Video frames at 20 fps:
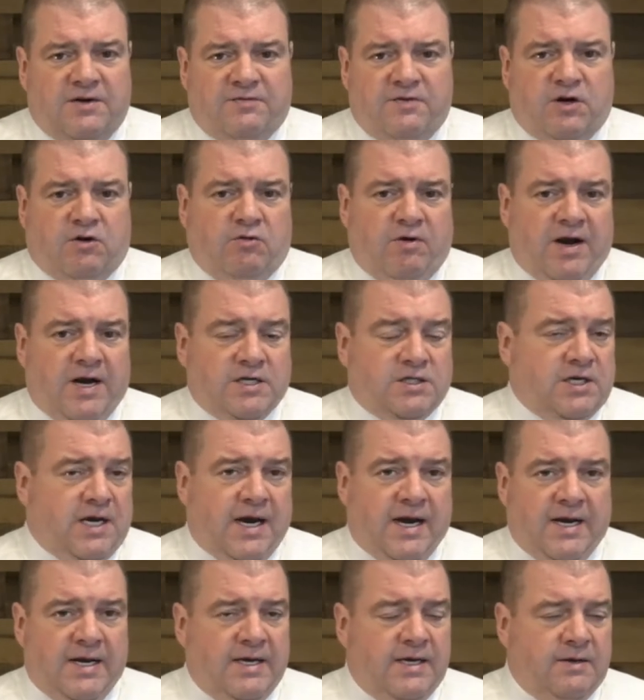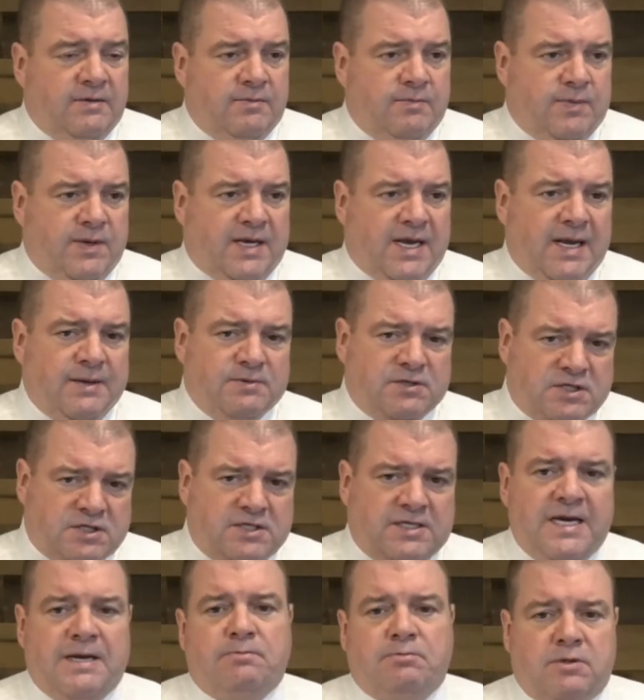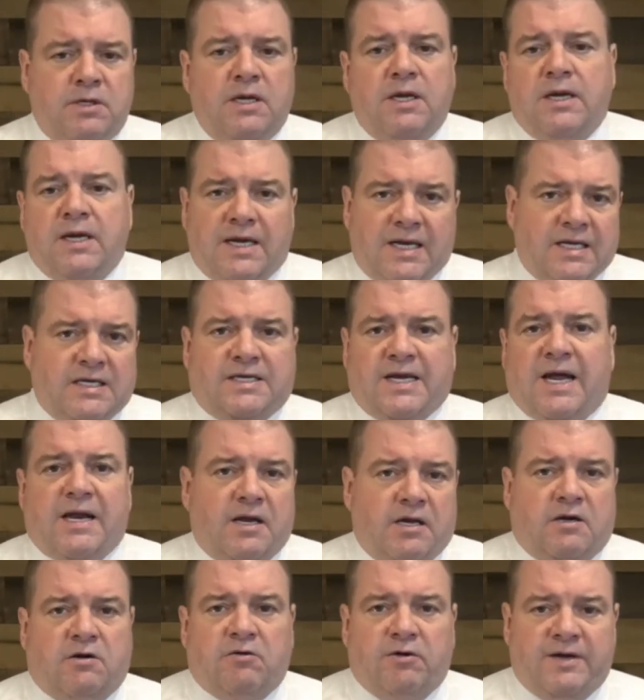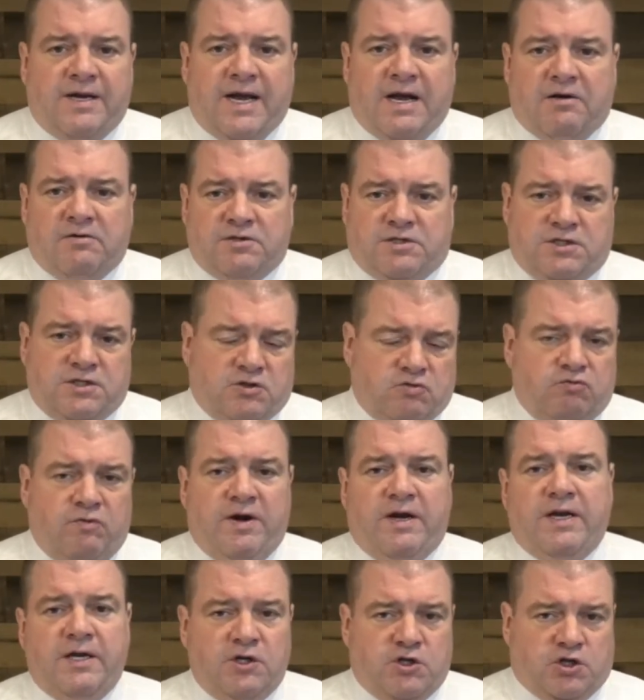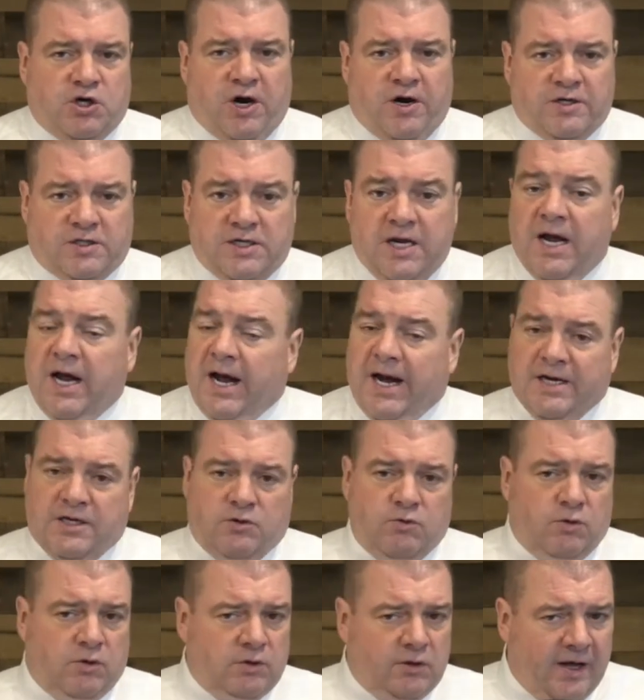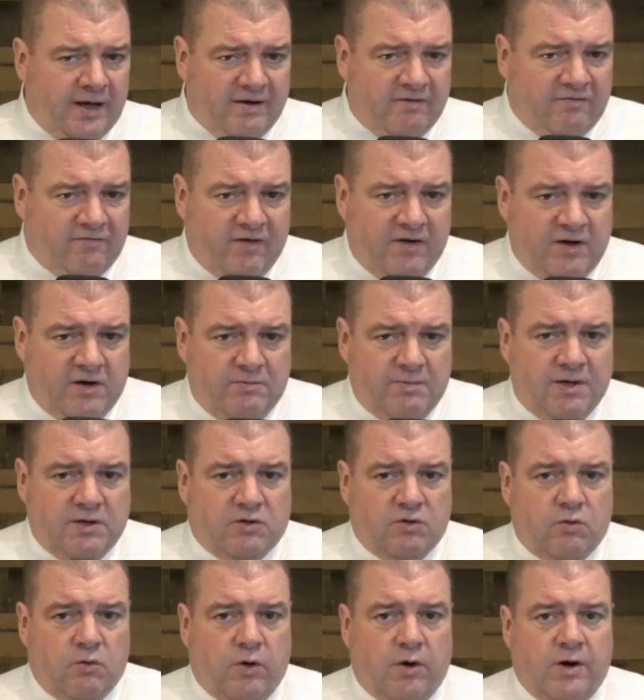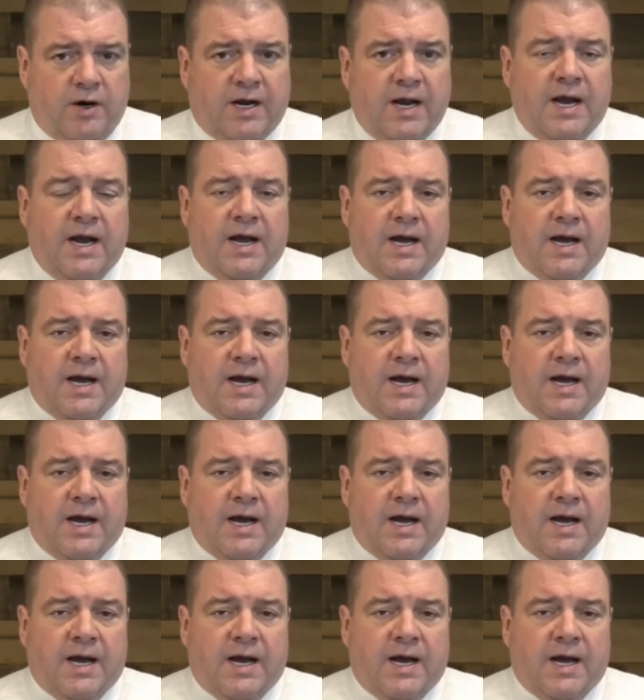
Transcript: crash, I became steeped in technical analysis, reading charts. I do a lot of fundamental work.